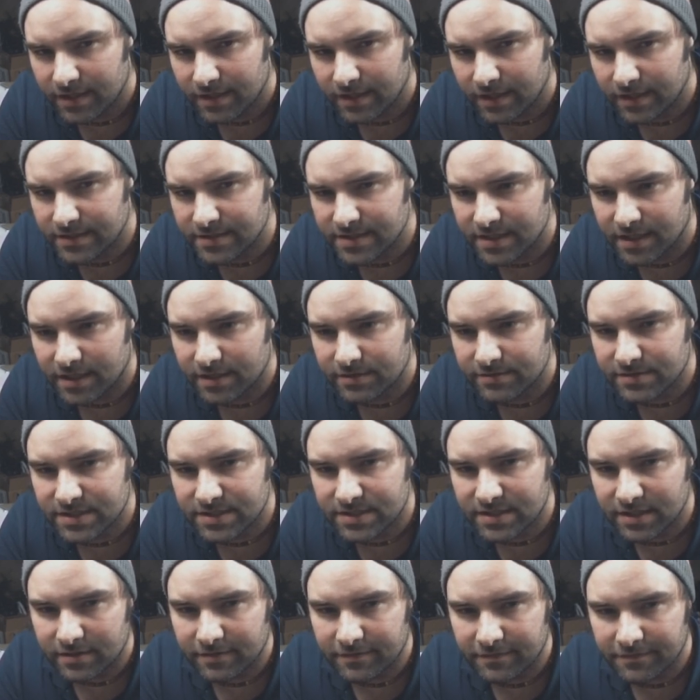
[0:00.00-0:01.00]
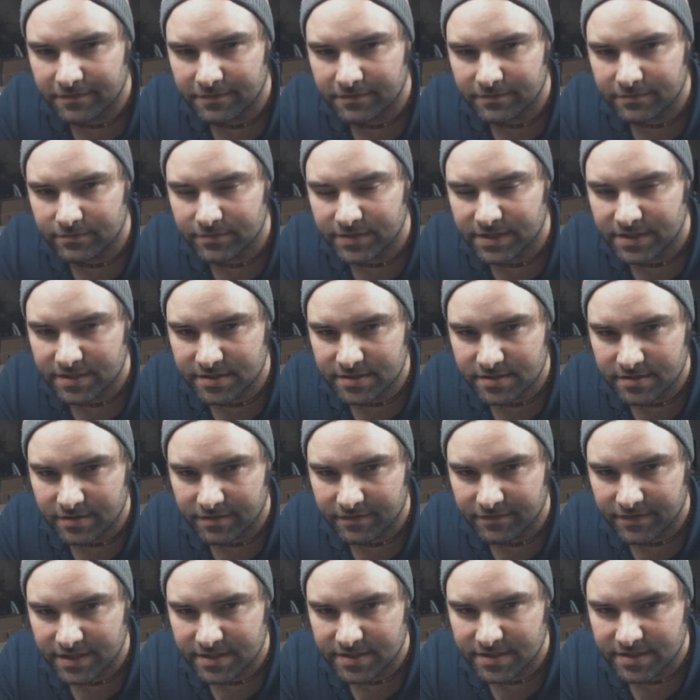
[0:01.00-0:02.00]
until I was done with the
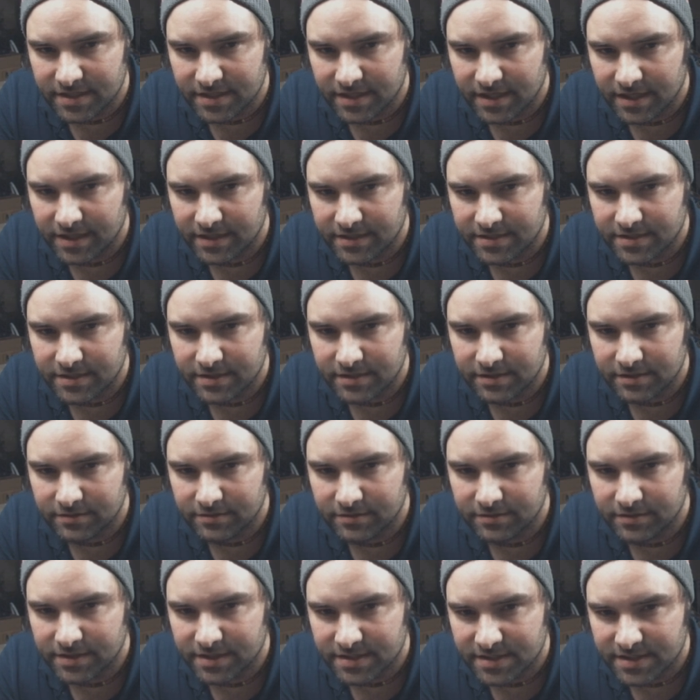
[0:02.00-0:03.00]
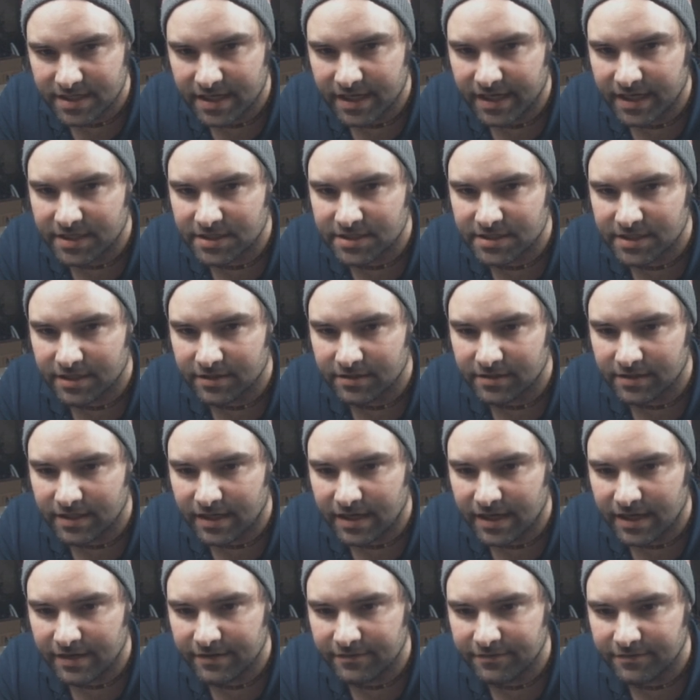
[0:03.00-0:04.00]
surveys today to do this cash out
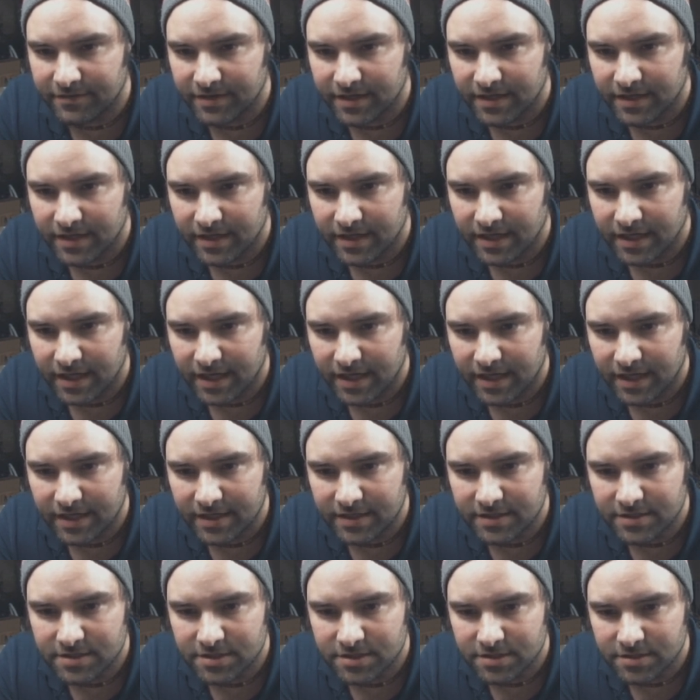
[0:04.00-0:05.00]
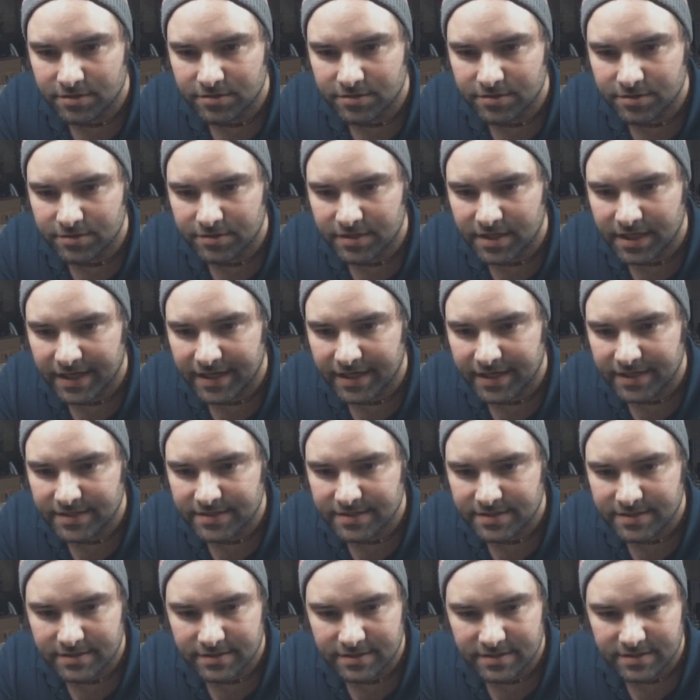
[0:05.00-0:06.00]
live and show you
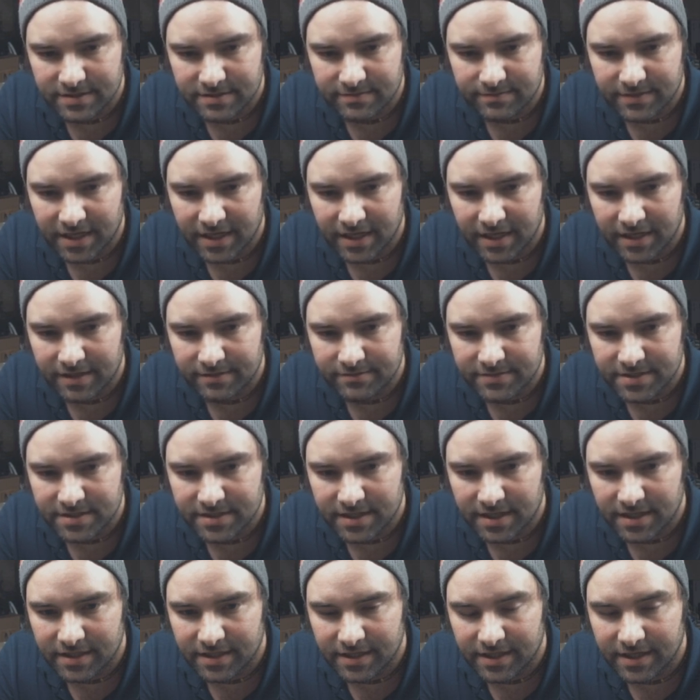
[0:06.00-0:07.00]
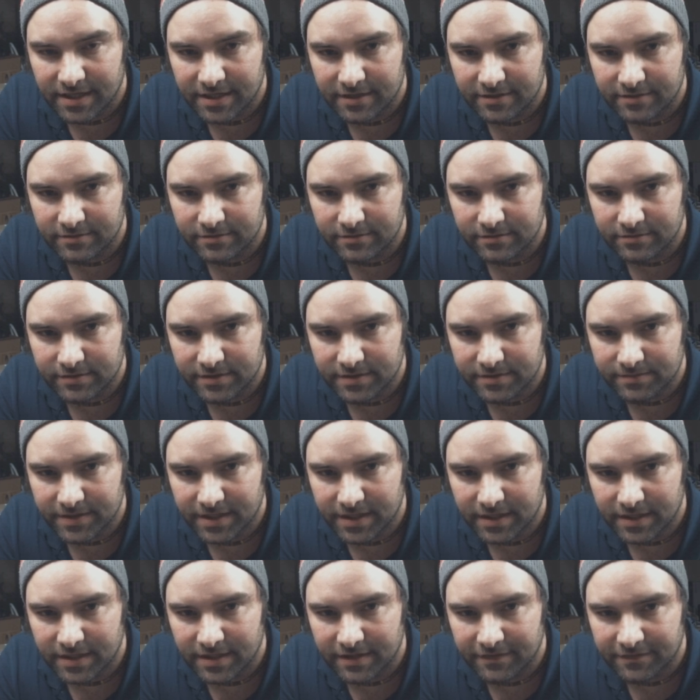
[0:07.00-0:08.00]
guys. This is my Amazon account with my
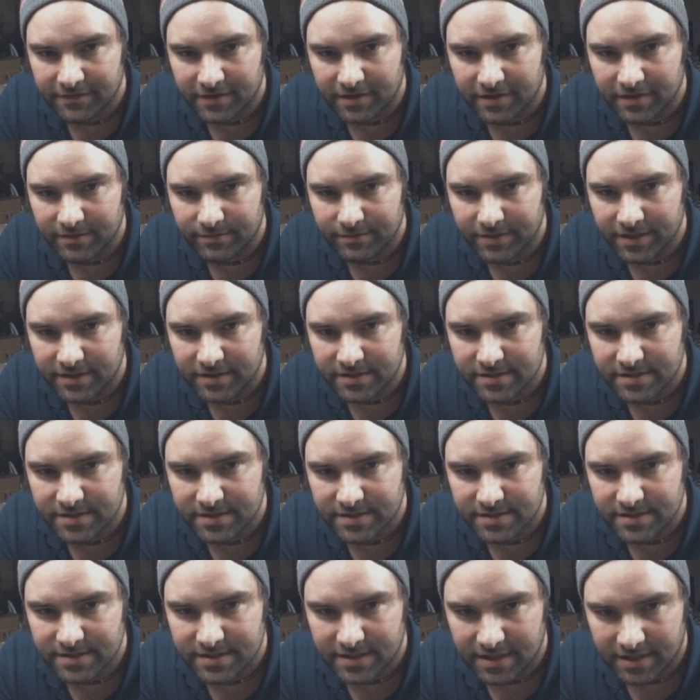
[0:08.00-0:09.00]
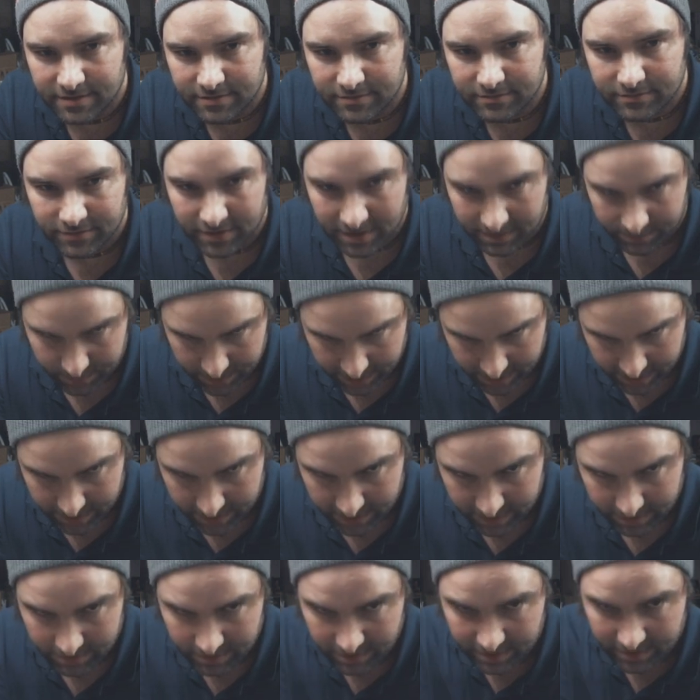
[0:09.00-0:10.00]
gift card balances down right
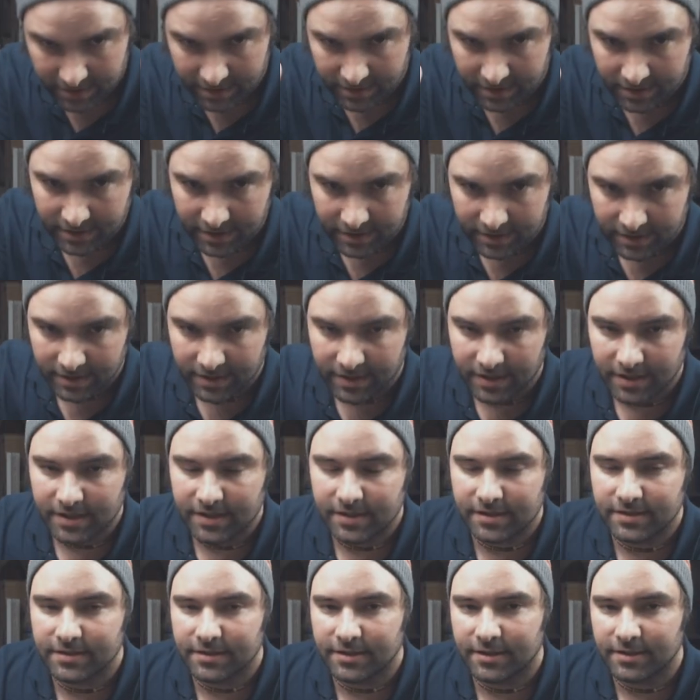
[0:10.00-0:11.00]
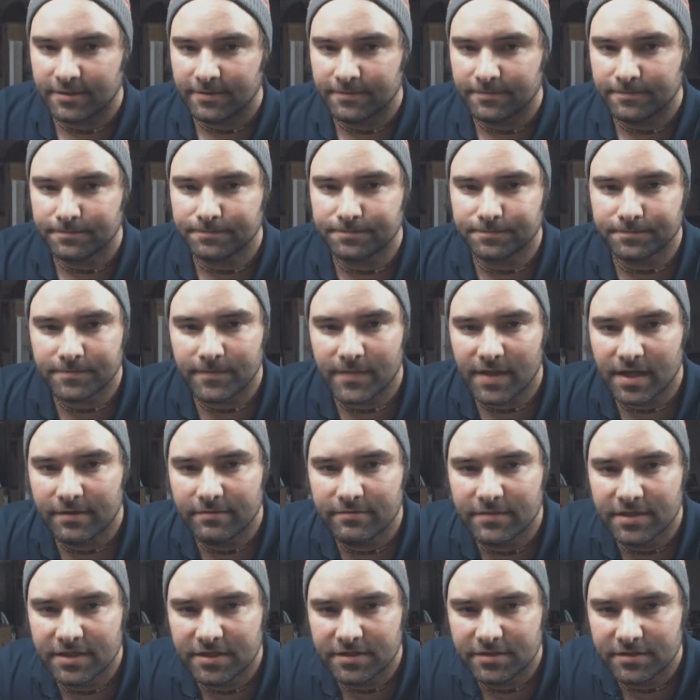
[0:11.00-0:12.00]
below, and I'm
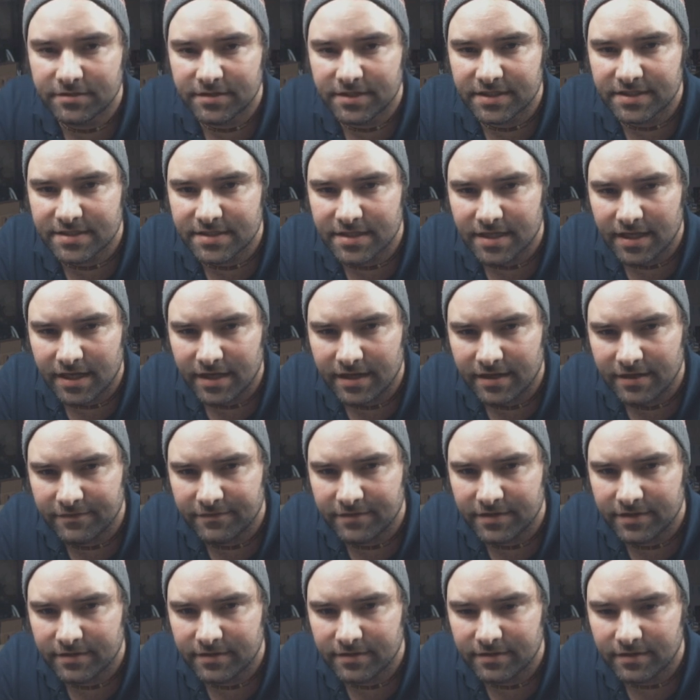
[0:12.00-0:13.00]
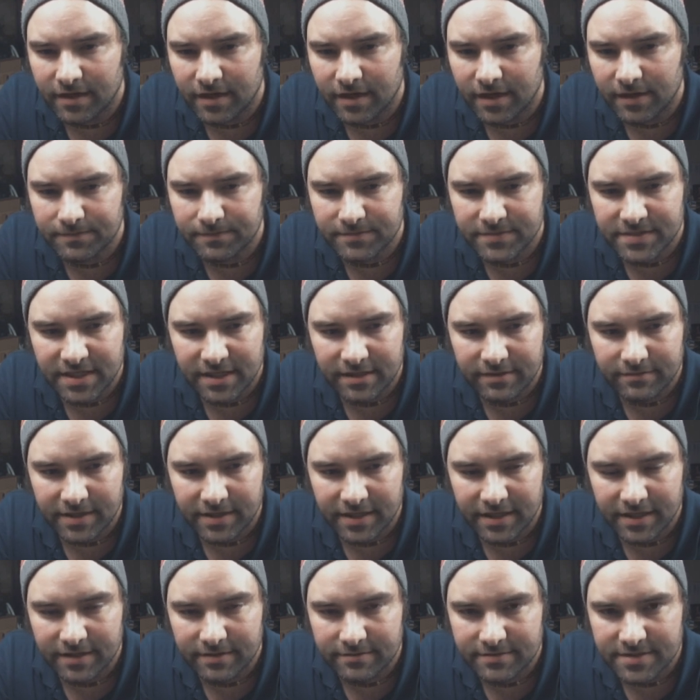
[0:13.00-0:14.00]
going to do this live and update my
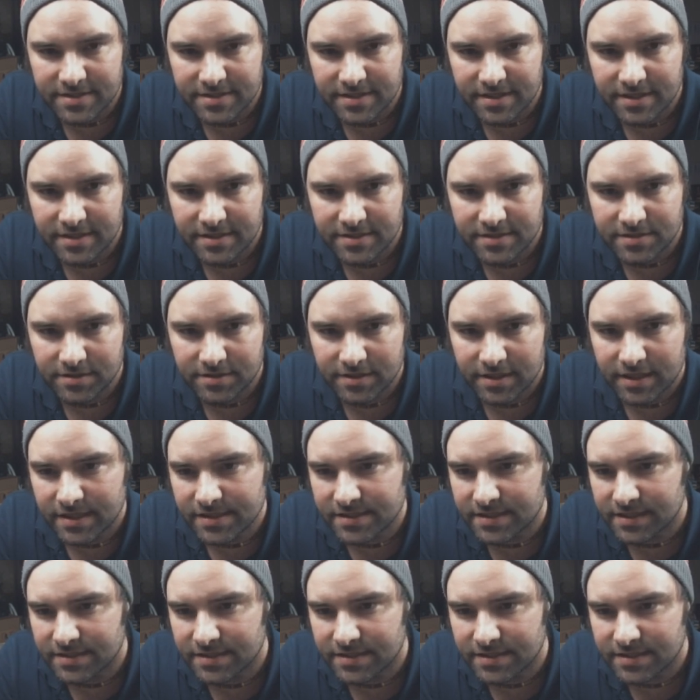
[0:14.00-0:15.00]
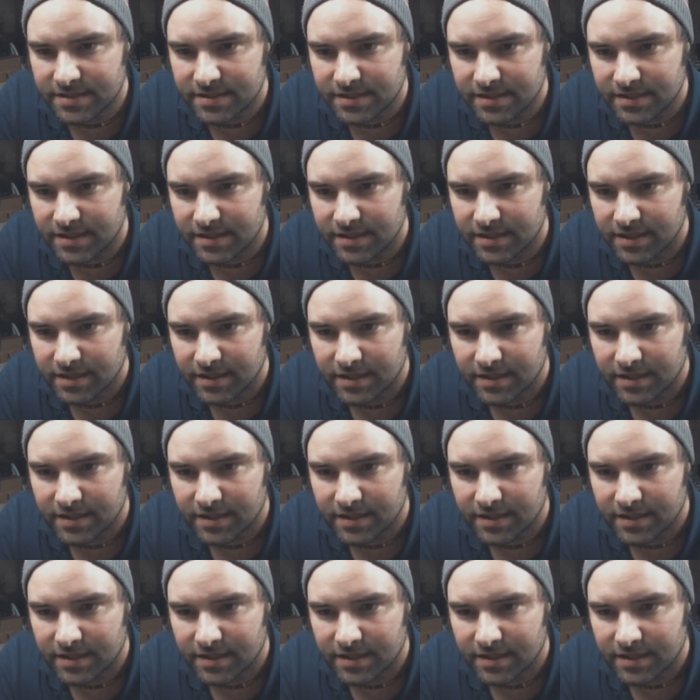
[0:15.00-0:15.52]
Amazon so you guys can see